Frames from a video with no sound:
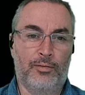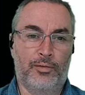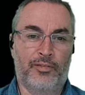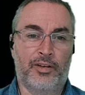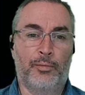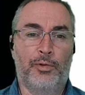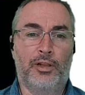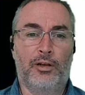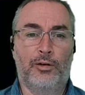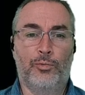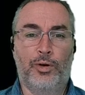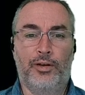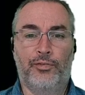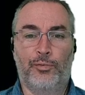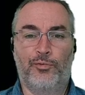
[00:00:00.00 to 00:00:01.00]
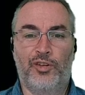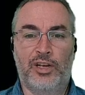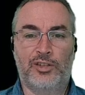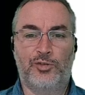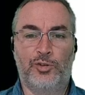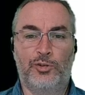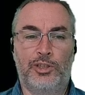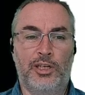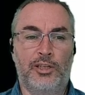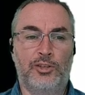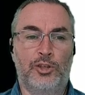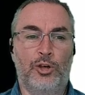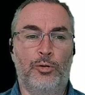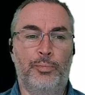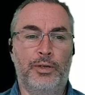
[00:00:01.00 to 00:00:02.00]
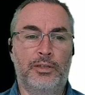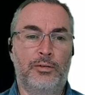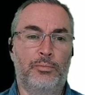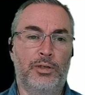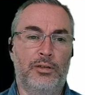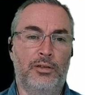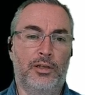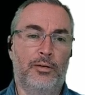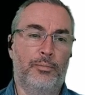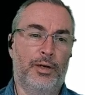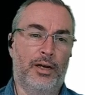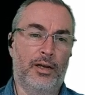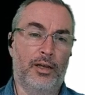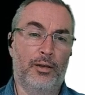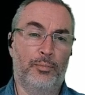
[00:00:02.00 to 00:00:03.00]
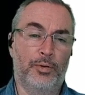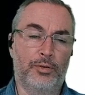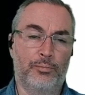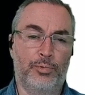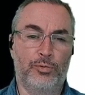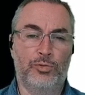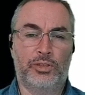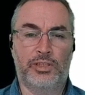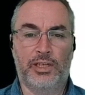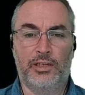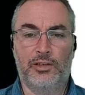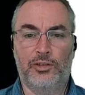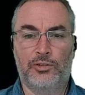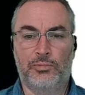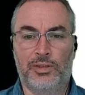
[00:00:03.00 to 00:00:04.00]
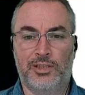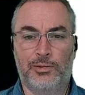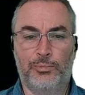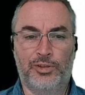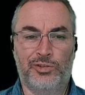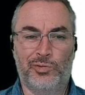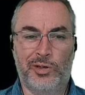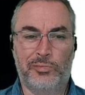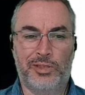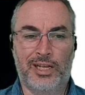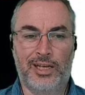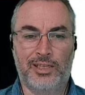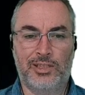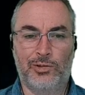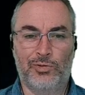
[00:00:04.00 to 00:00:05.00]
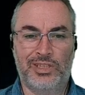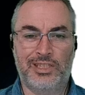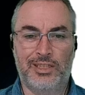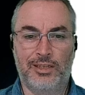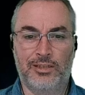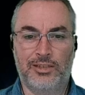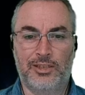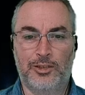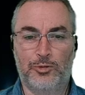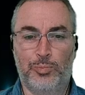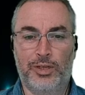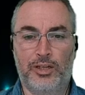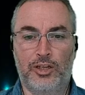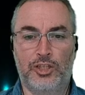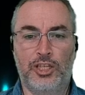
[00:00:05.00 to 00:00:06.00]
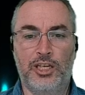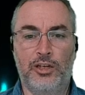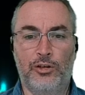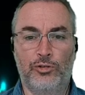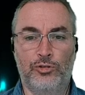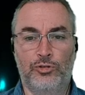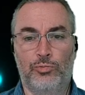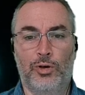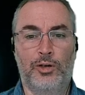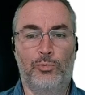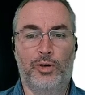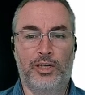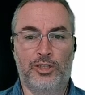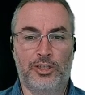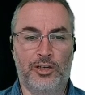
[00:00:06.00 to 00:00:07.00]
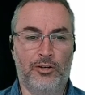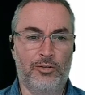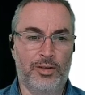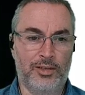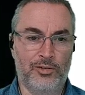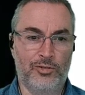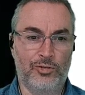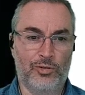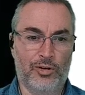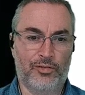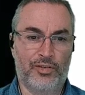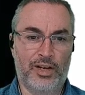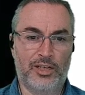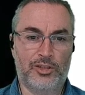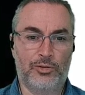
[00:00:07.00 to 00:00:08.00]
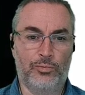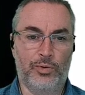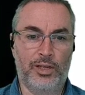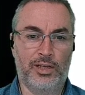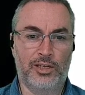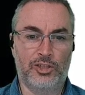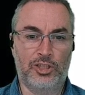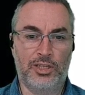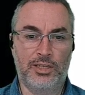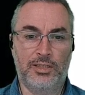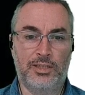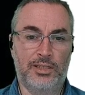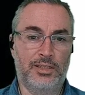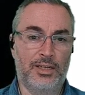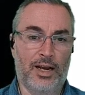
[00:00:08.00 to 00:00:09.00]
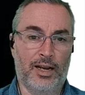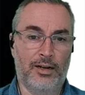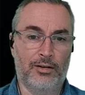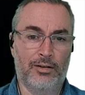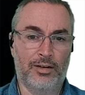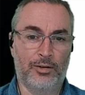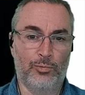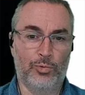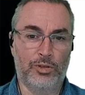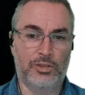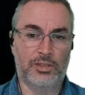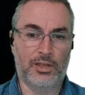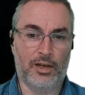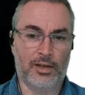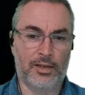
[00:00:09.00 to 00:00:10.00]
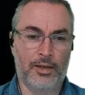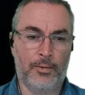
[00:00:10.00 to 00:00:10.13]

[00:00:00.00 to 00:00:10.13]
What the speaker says: we've come a long way from fast food chains hoping to build up hype and boost sales with simple sweepstakes. In recent years, there's been a Cheetos runway show at New York Fashion Week, a Cheez-It diner in Woodstock,